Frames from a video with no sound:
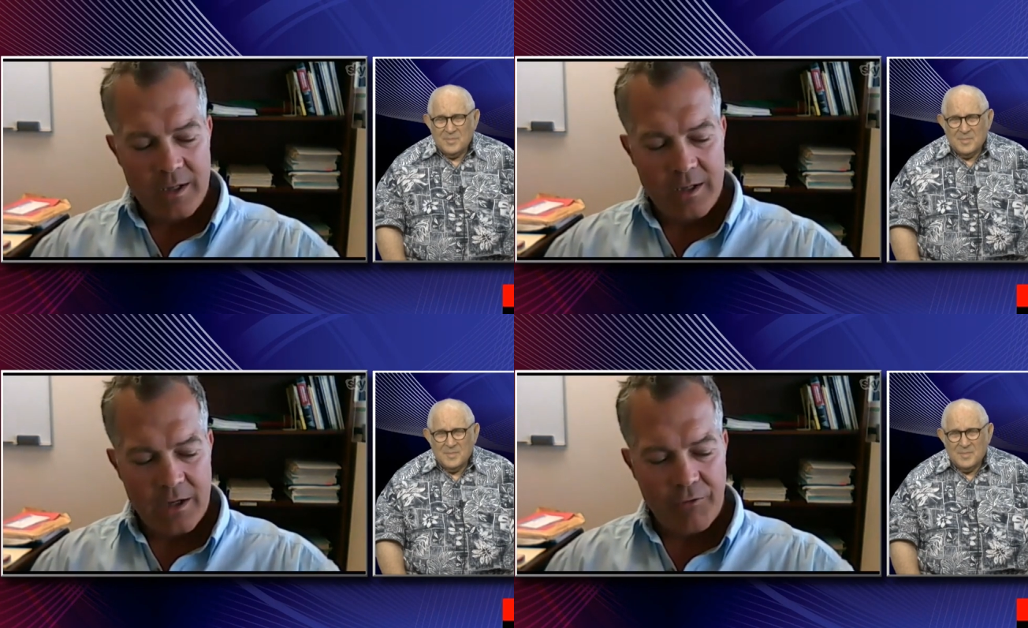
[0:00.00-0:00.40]

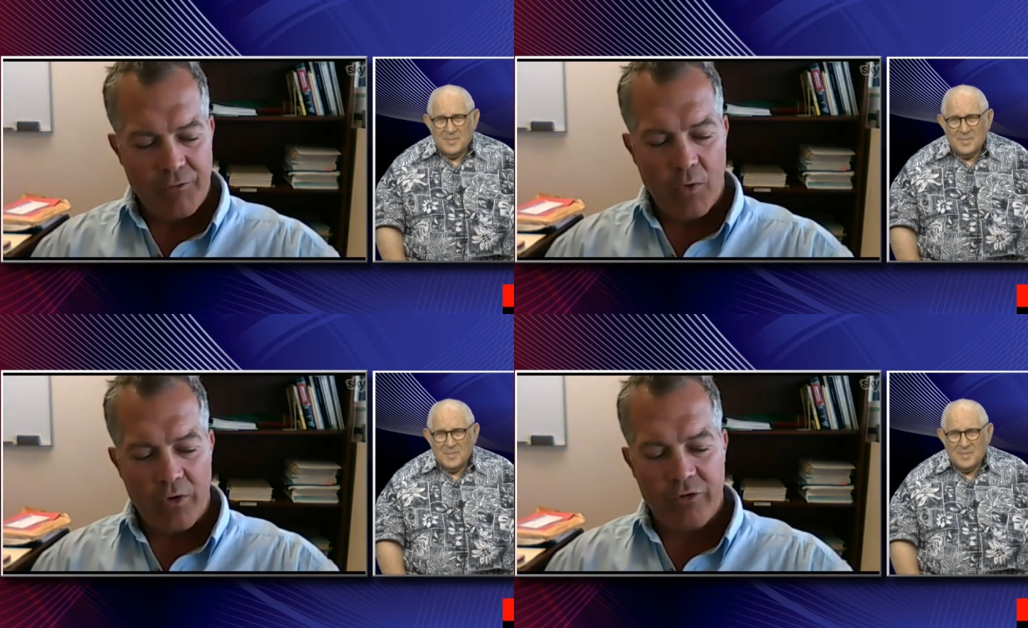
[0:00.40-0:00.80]
Speaker 1: he could
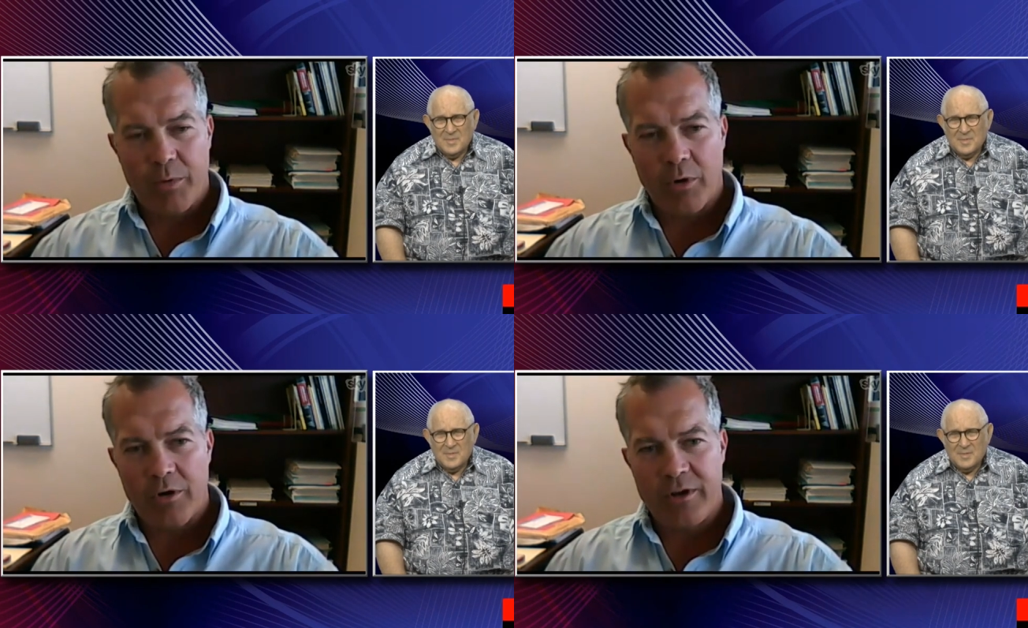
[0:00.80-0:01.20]
force the
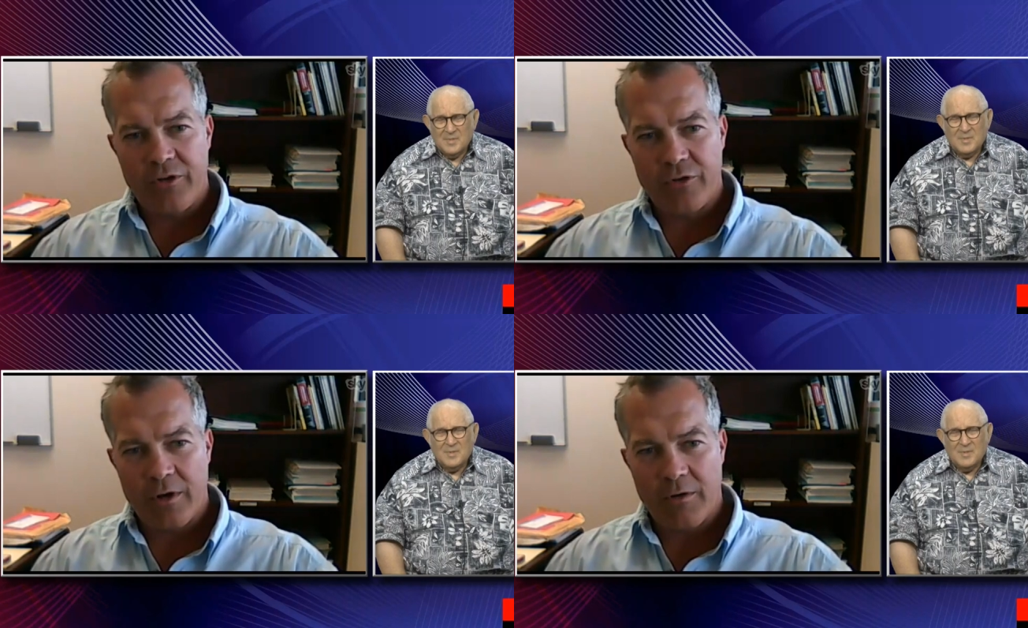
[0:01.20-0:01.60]

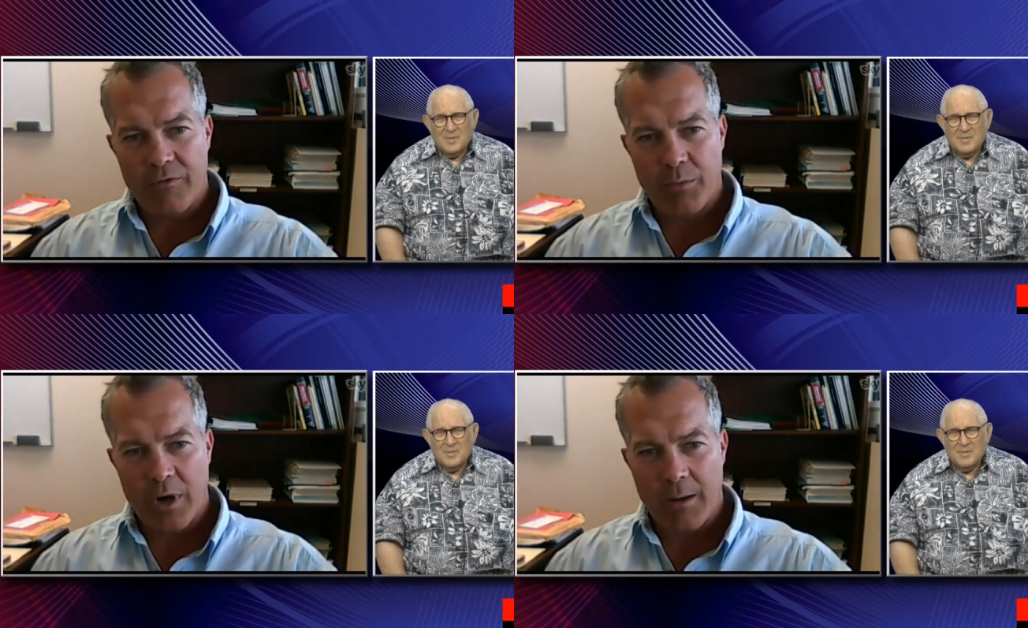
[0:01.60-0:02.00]
partition of
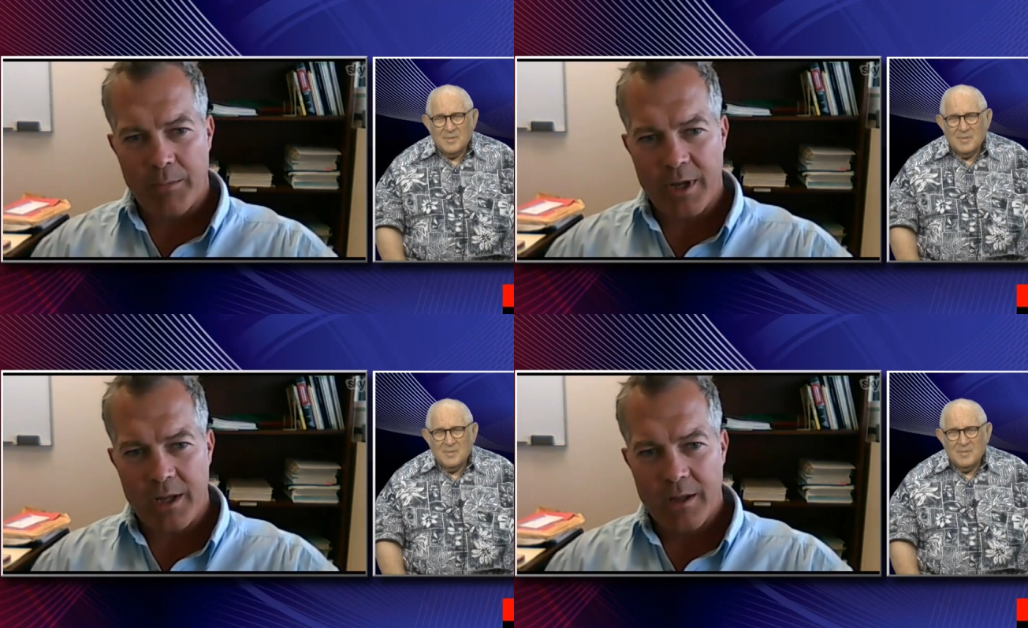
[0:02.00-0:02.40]
the
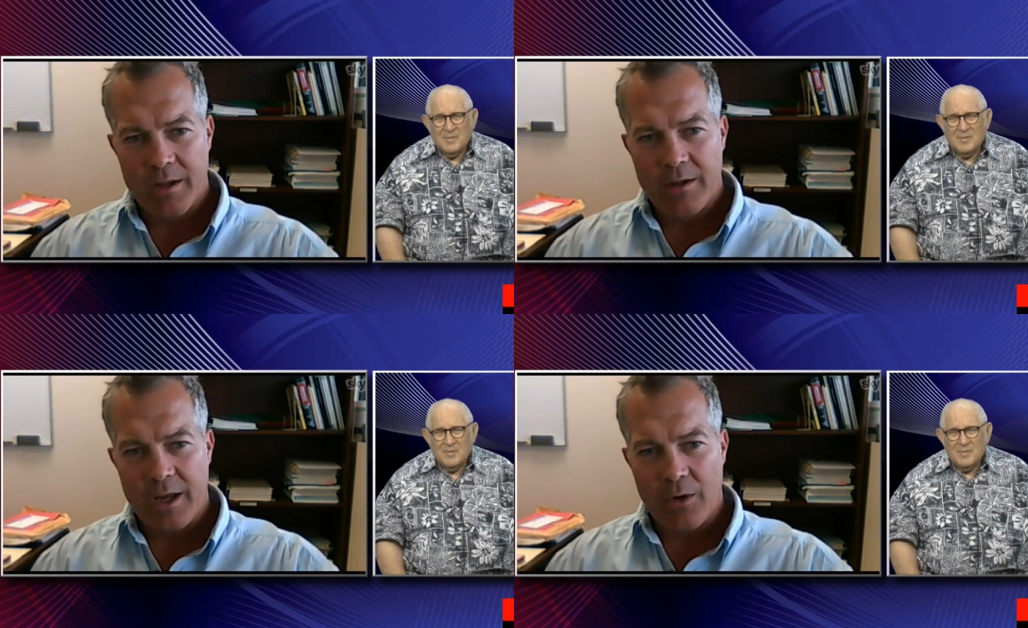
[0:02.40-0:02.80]
property
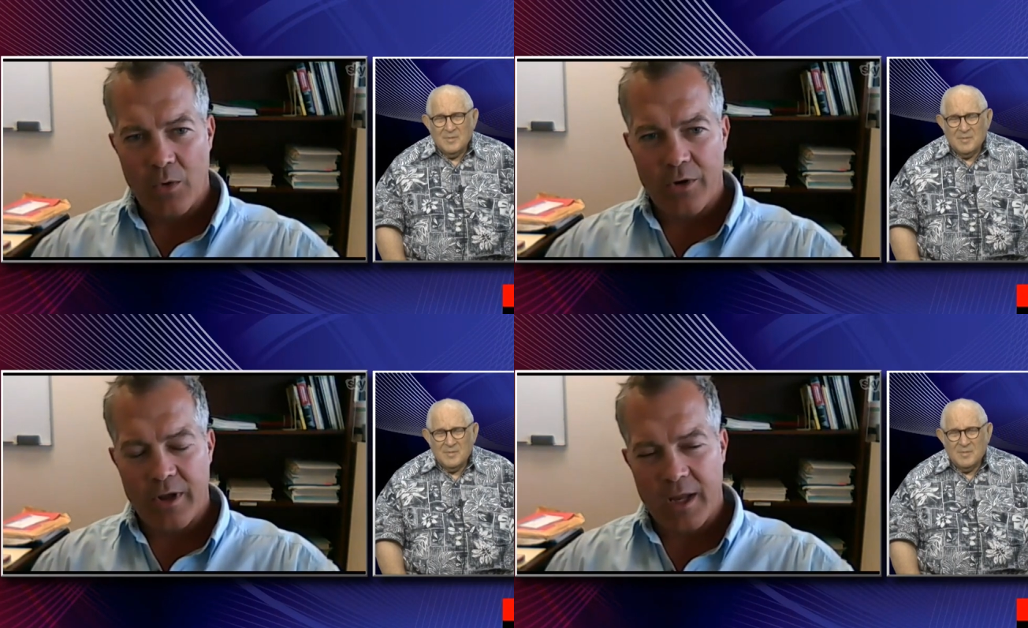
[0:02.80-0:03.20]
in
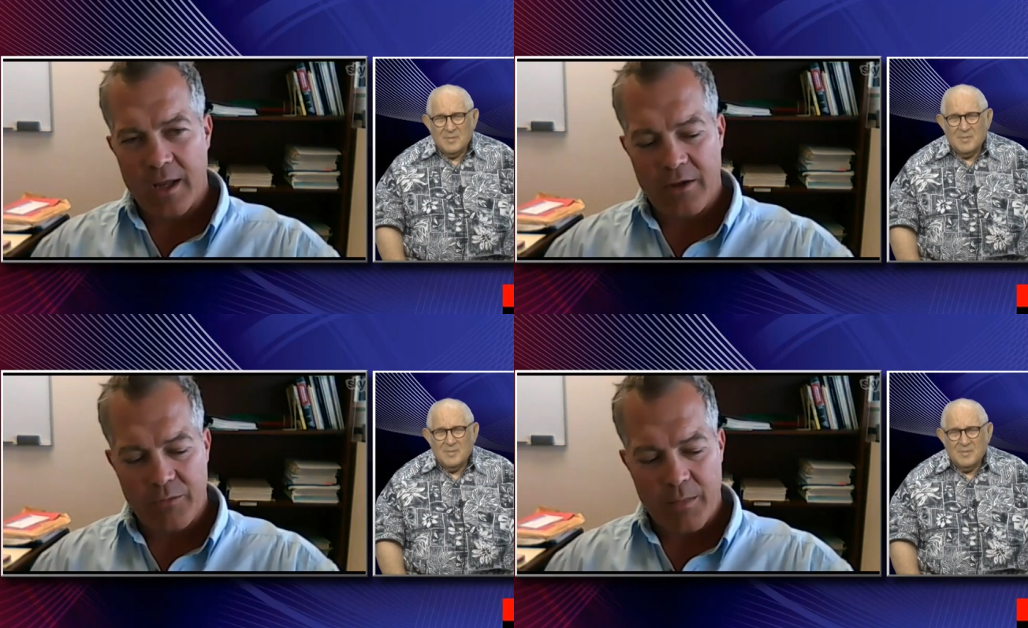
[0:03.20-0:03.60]
order to
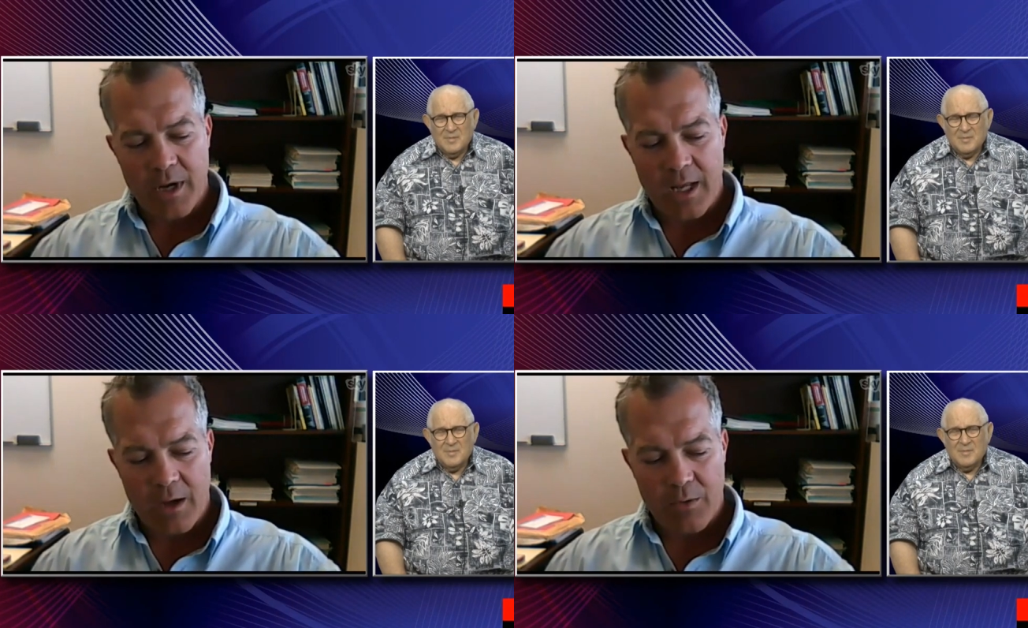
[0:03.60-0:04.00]
get his
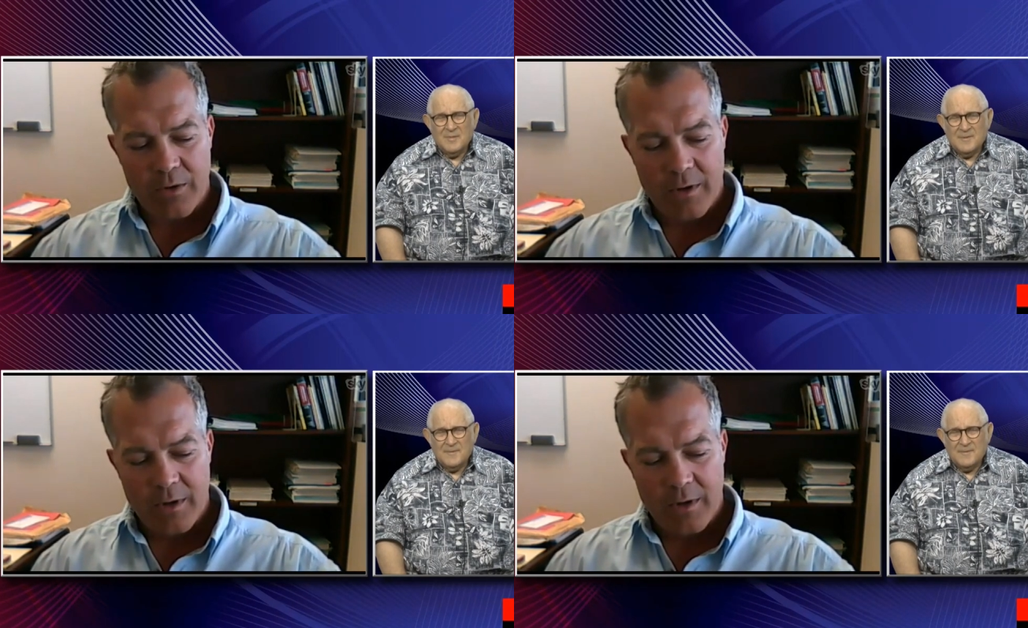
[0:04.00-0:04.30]
money out.